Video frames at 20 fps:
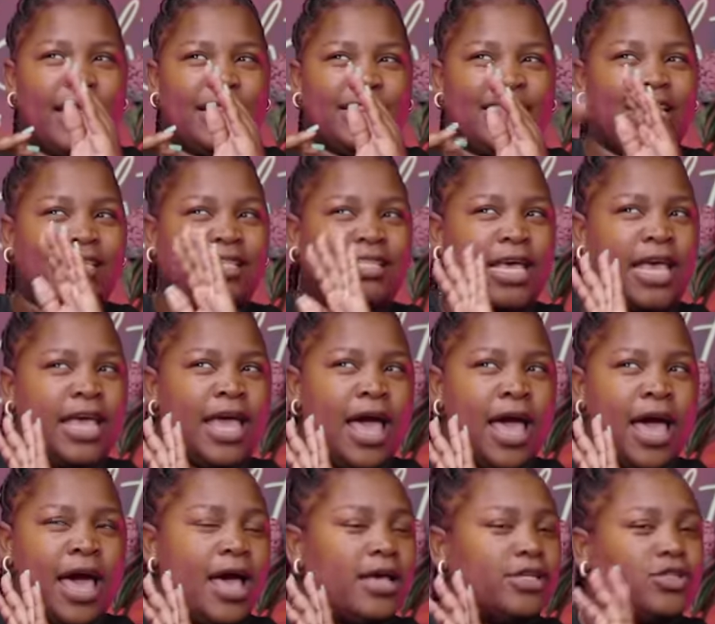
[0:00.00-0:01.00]
they say,
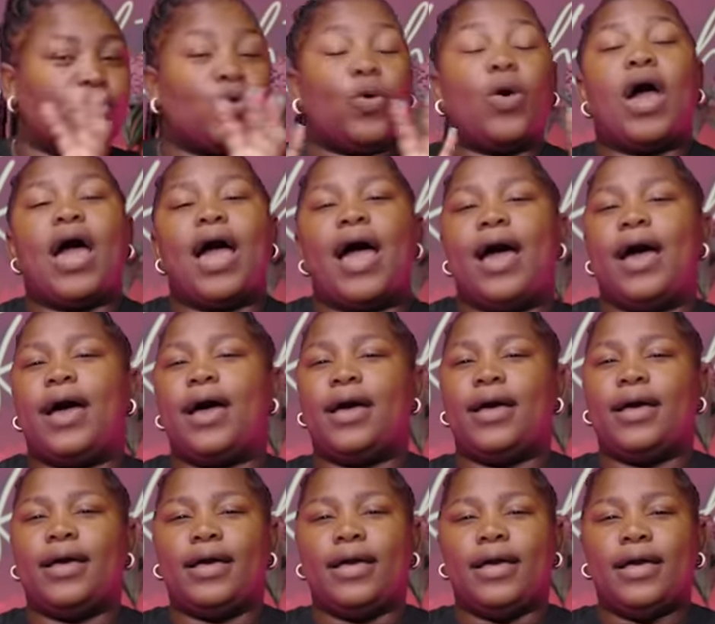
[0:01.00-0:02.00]
uh, so uh, uh,
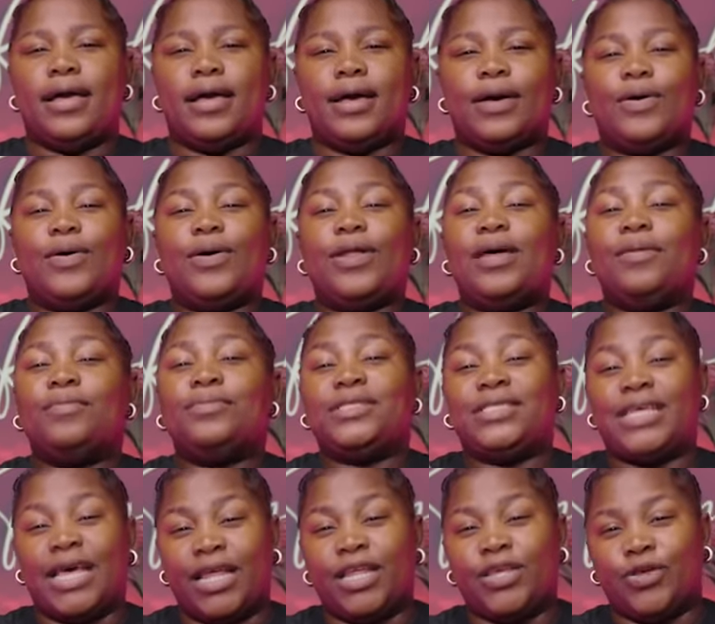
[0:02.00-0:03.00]
all I'm
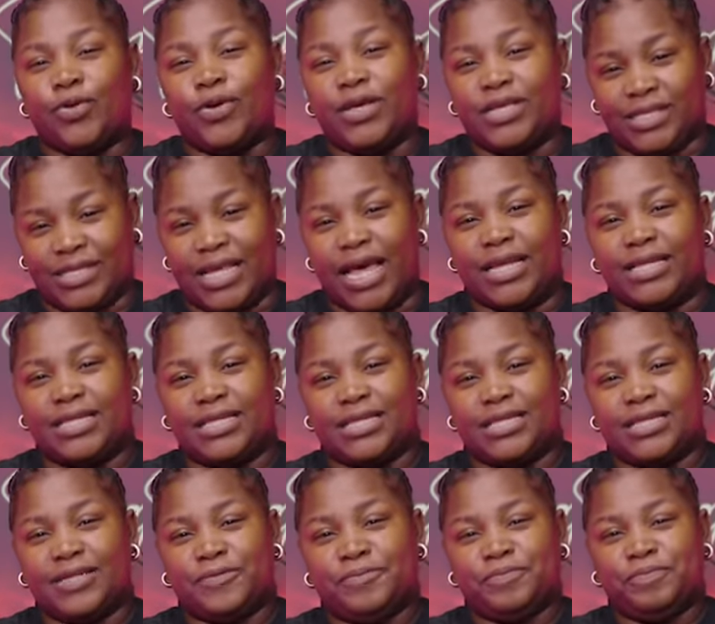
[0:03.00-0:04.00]
telling you is that
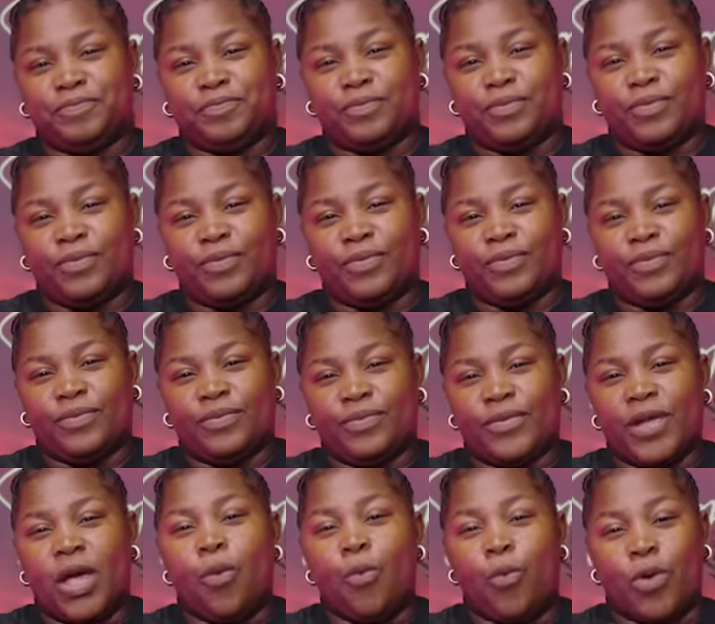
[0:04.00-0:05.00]

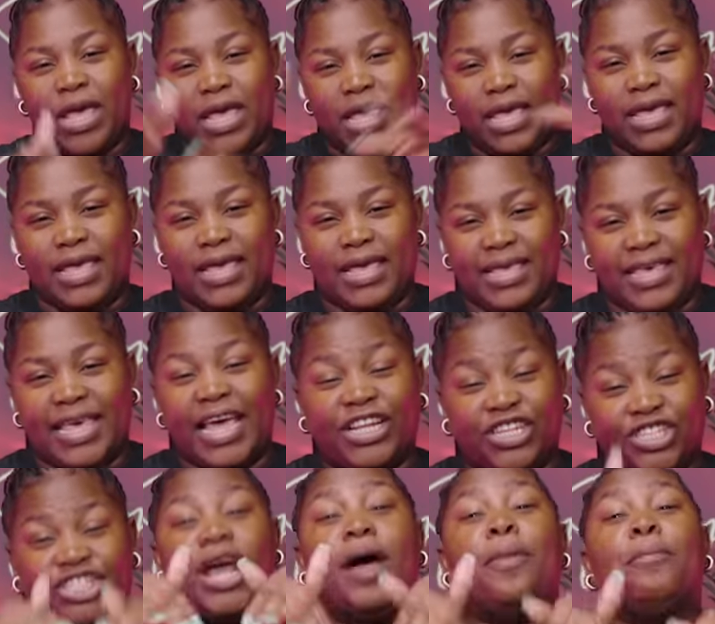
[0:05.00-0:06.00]
we
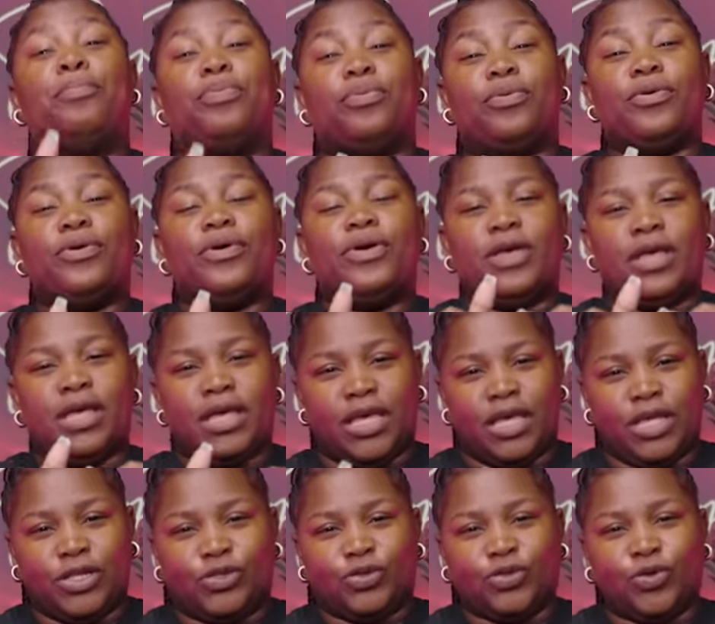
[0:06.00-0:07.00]
can jump
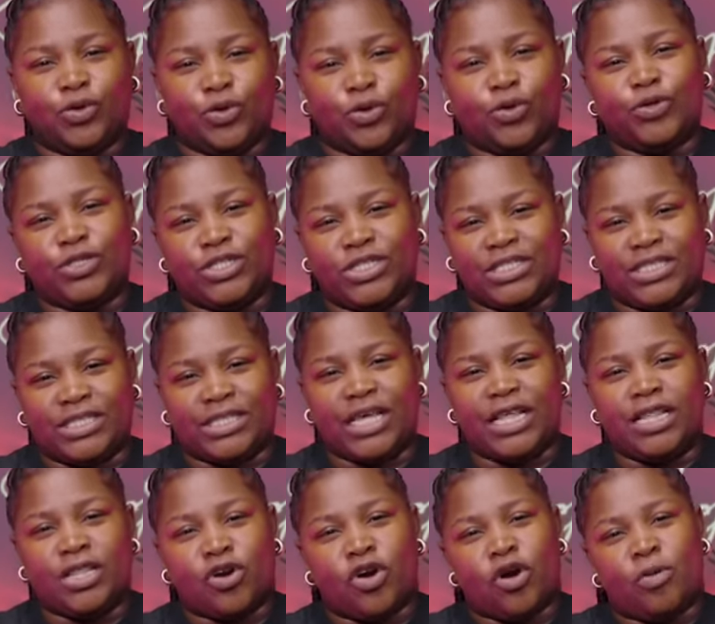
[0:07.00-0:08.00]
into conclusions
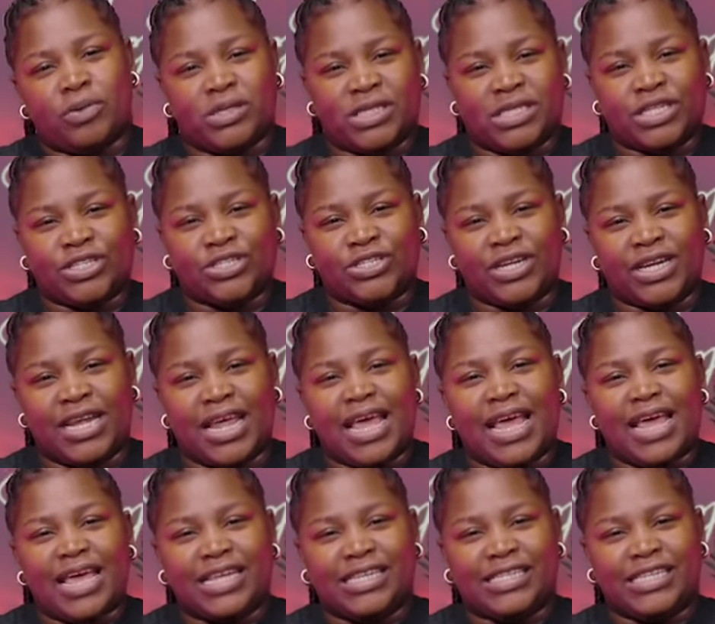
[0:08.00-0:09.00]
in the comment section
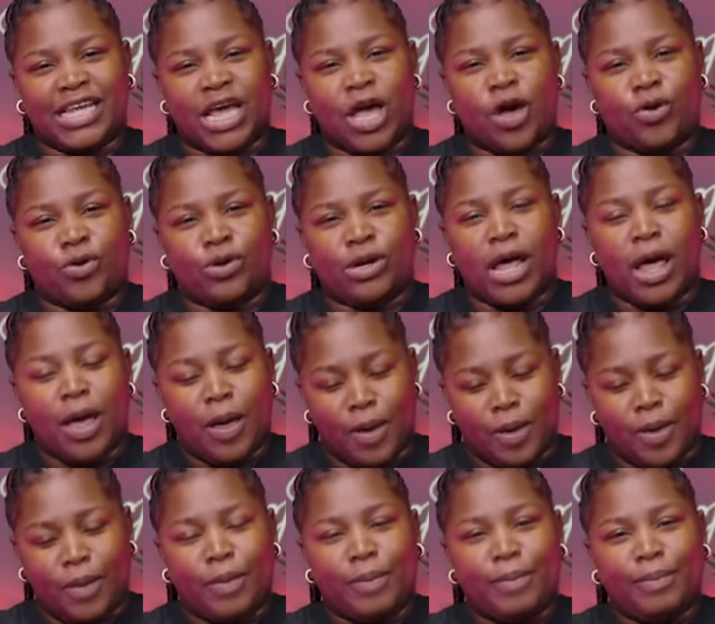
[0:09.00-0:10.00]
down
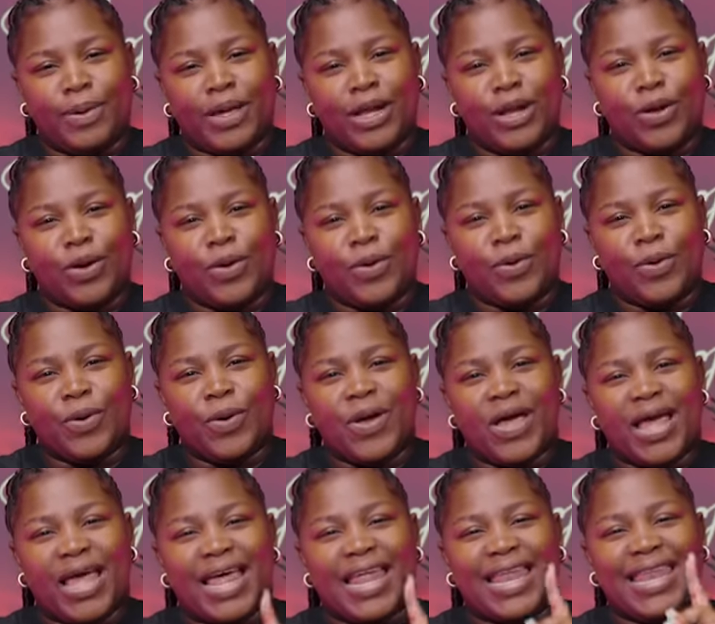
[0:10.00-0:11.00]
below
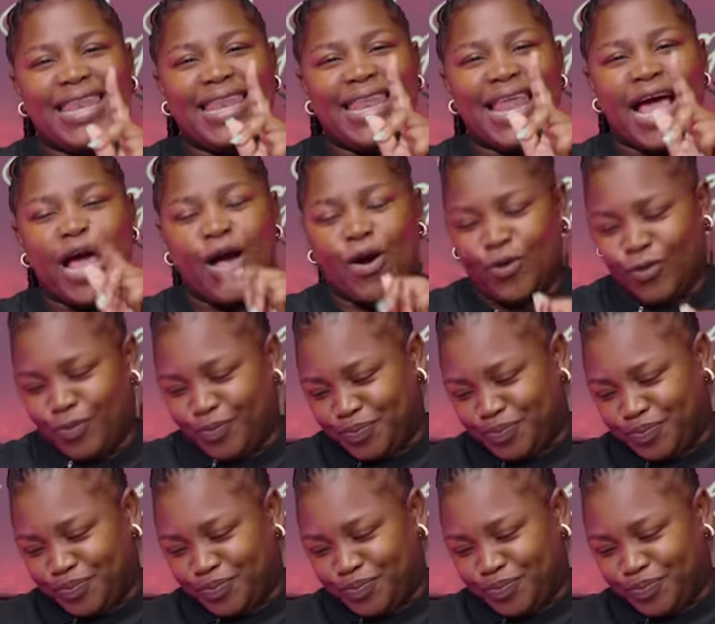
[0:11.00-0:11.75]
now.